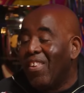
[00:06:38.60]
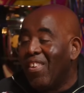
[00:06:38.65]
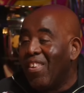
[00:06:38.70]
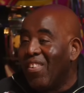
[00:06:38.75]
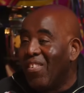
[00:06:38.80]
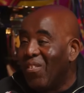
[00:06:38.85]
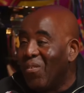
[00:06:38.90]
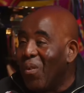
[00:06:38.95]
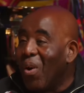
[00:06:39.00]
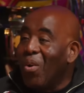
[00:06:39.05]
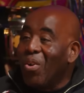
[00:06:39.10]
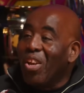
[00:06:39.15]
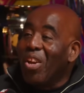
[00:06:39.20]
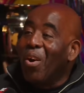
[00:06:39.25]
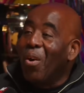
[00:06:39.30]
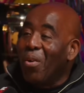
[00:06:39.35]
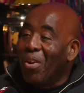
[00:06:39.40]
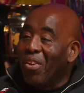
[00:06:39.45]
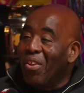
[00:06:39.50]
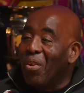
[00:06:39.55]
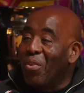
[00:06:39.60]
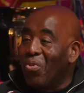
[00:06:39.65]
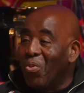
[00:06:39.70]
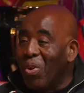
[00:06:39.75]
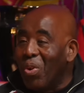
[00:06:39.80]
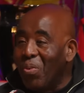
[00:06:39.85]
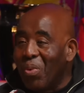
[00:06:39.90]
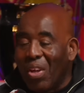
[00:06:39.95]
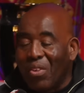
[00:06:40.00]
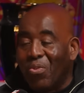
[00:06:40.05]
Well,
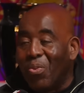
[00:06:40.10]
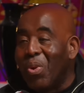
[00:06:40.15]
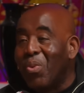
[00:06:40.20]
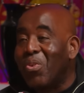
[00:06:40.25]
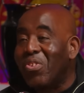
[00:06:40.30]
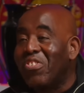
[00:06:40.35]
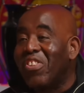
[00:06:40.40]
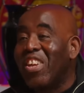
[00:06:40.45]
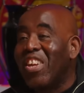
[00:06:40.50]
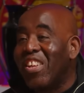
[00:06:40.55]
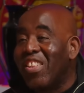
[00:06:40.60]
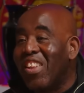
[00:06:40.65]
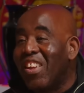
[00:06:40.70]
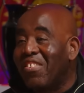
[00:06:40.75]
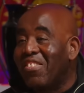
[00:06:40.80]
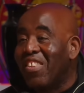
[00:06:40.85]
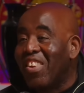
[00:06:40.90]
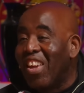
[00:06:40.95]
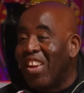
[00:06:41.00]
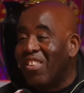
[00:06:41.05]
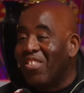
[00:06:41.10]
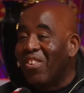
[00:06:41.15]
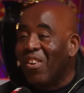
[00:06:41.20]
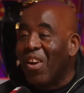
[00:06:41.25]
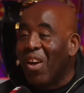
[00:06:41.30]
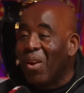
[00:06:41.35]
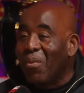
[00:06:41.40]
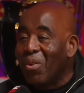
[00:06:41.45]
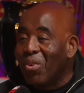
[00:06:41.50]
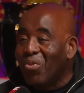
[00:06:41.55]
as we were singing yesterday,
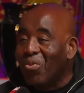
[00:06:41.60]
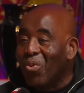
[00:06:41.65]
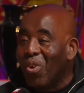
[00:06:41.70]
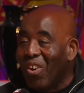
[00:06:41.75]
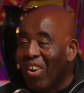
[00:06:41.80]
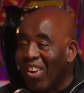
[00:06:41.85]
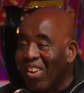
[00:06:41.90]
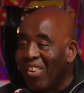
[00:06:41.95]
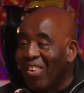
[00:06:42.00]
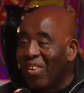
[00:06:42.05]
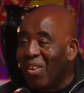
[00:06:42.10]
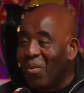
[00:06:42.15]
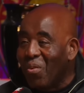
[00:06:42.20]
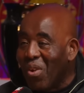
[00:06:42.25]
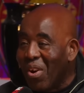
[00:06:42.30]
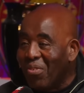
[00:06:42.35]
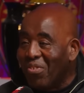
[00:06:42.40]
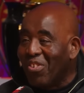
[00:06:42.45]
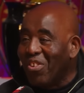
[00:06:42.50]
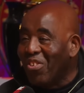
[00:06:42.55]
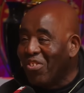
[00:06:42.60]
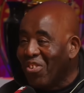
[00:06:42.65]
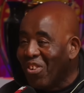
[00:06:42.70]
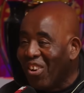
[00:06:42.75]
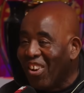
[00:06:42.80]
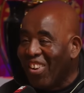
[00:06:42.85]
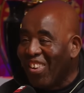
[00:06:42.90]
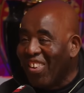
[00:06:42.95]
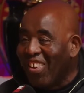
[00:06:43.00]
Ty was right, the refs are shite.